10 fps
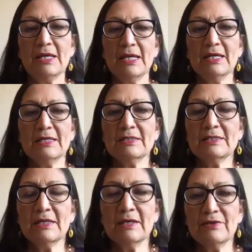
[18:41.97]
And
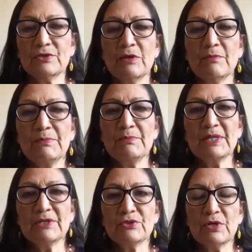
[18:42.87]
the Trump
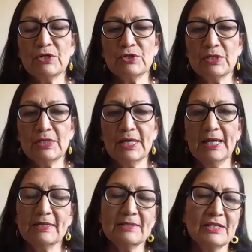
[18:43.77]
administration
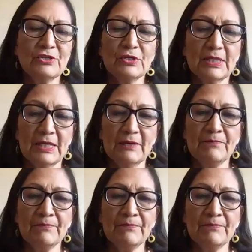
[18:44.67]
had essentially,